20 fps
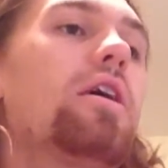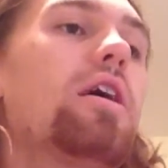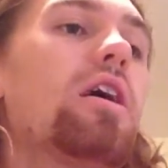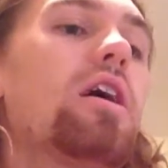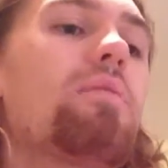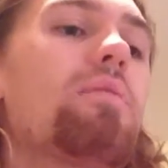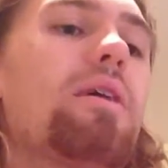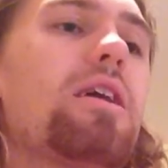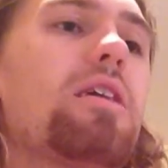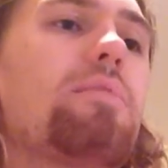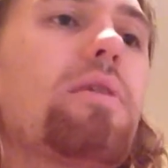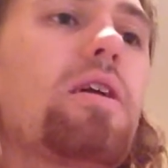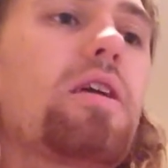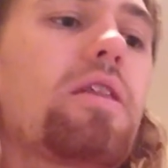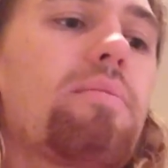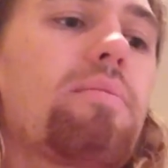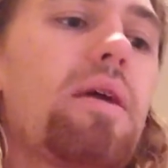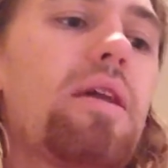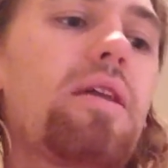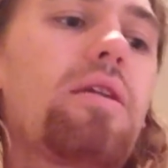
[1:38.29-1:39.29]
Anybody
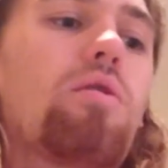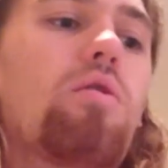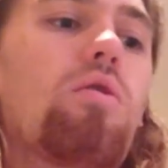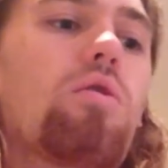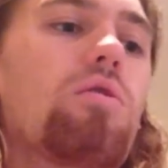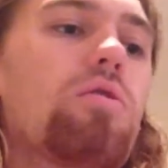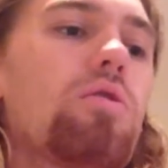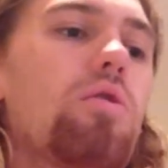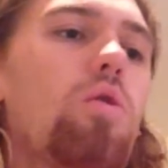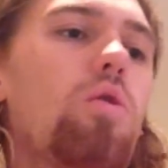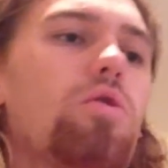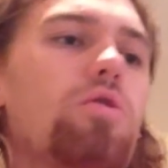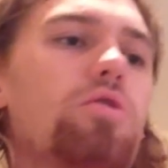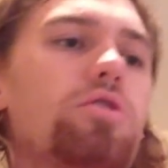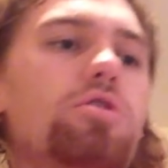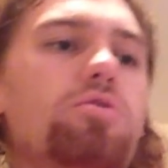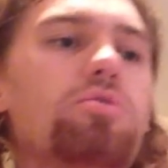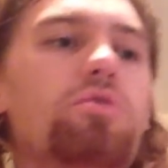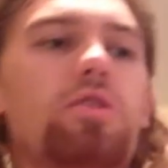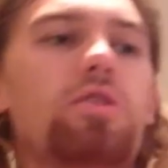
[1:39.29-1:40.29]
that made an order
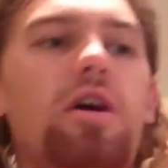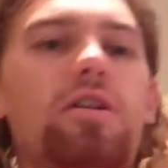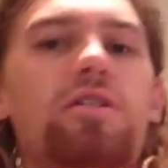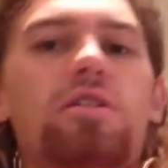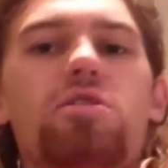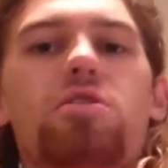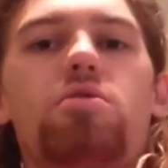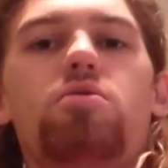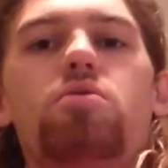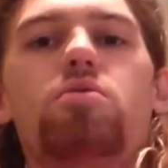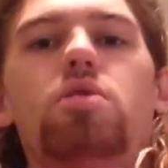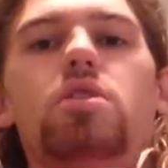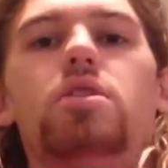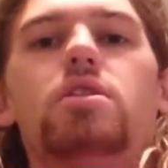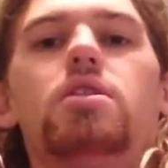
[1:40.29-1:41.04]
too got this cool